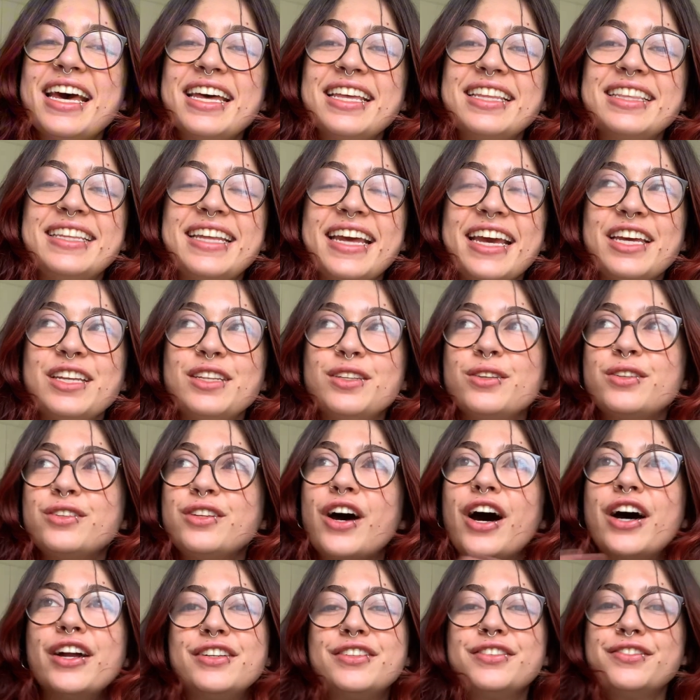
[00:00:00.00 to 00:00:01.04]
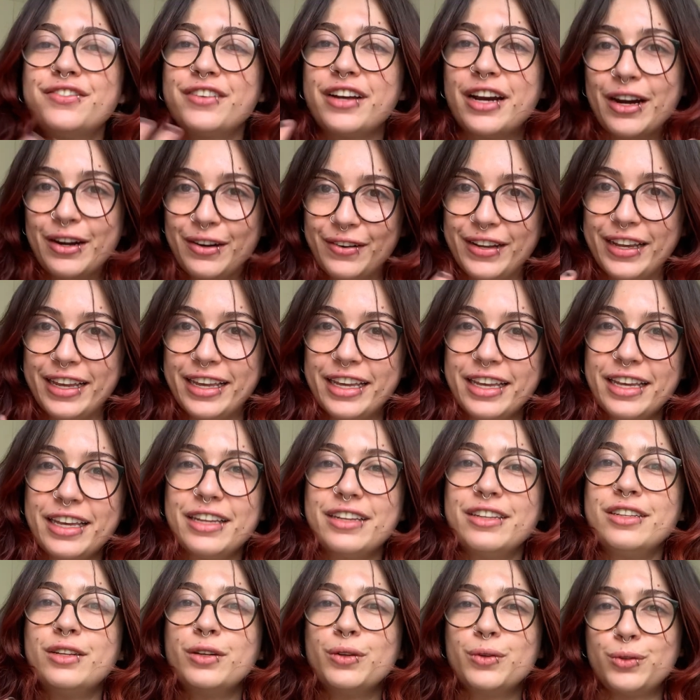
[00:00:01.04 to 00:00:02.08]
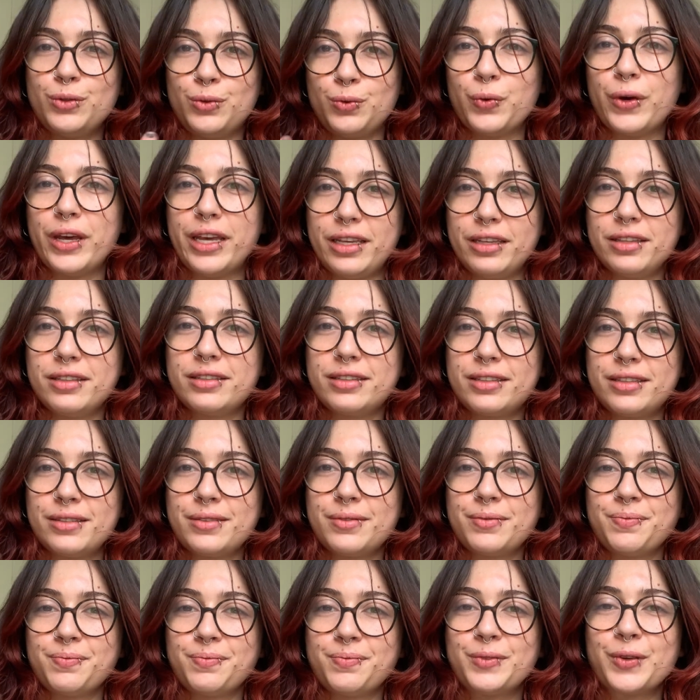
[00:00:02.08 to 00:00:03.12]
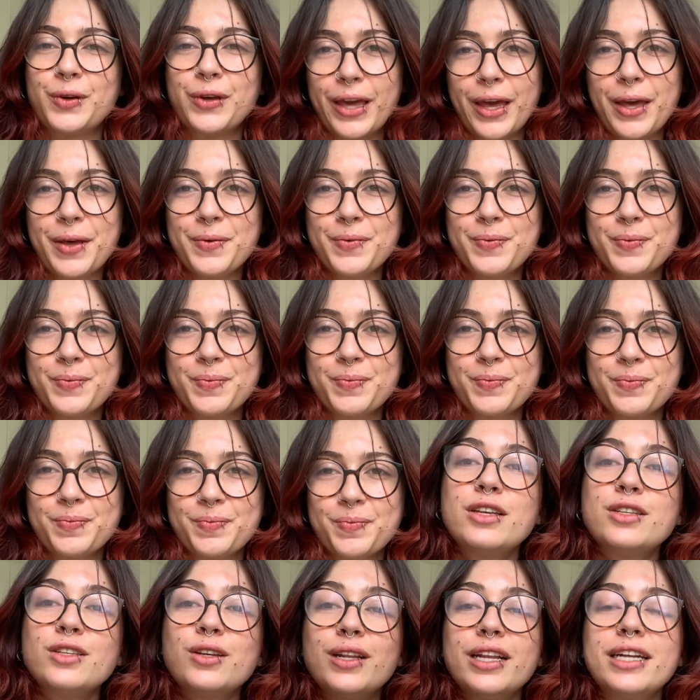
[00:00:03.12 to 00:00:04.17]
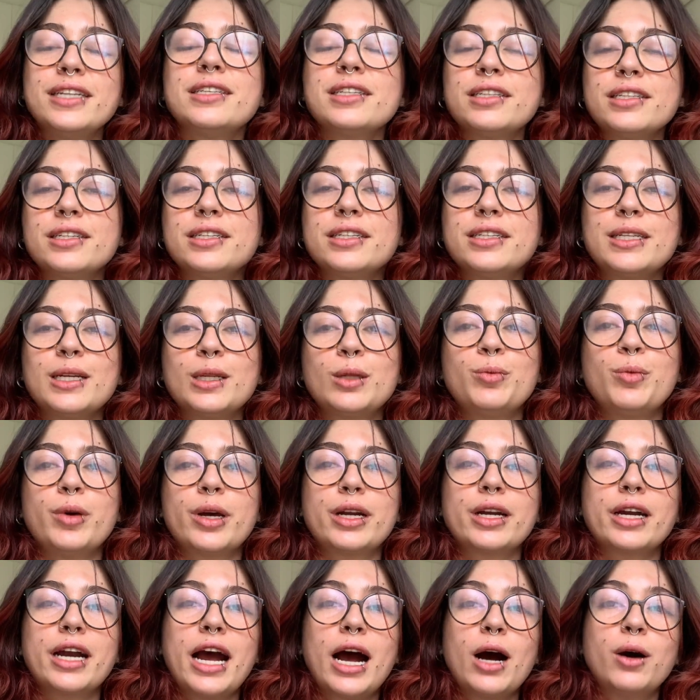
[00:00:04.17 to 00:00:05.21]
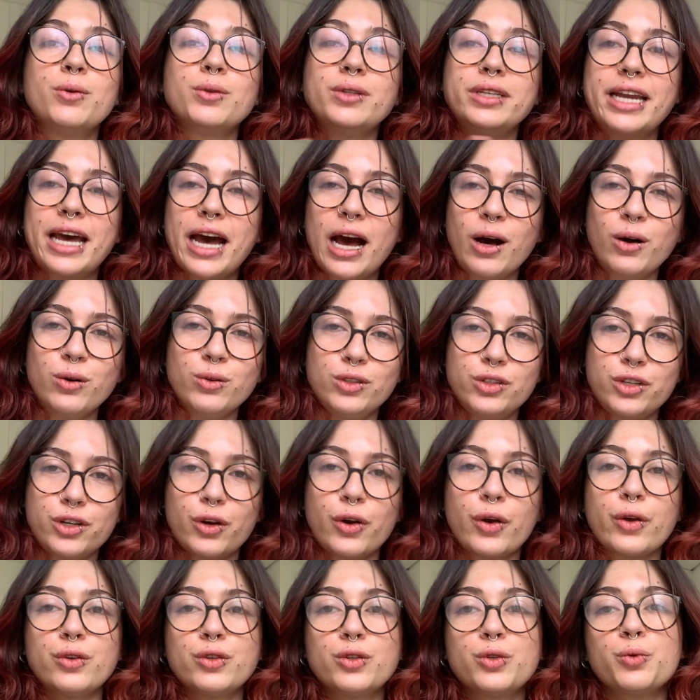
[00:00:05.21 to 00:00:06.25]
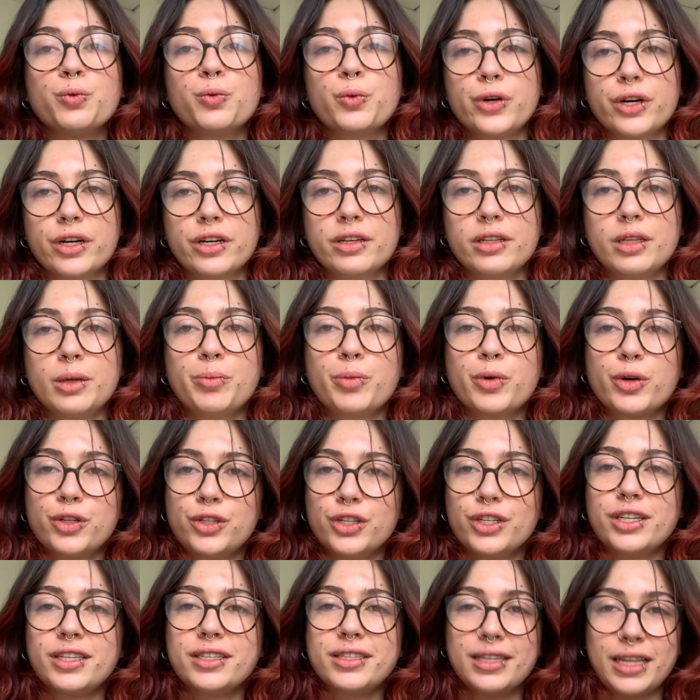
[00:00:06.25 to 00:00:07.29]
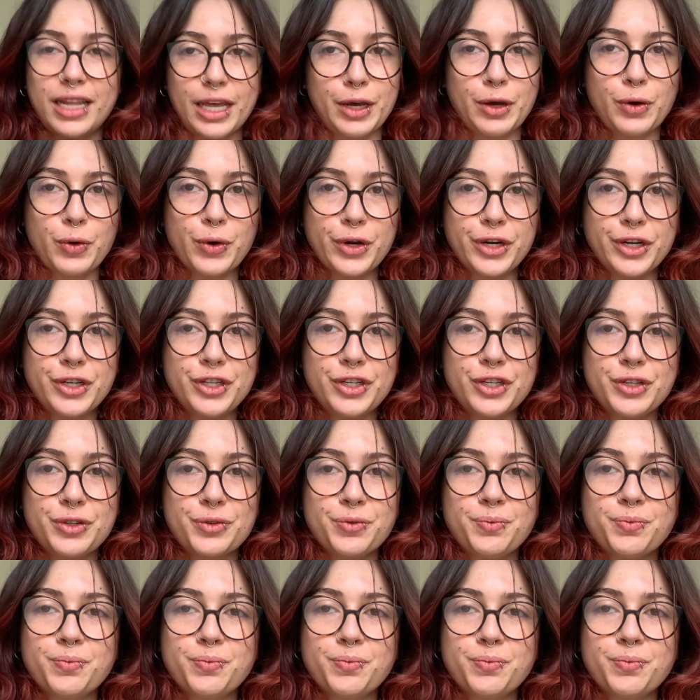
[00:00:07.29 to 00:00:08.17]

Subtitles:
they do not vary in those ways, okay? So let's understand better how nouns are going to work in the Portuguese language.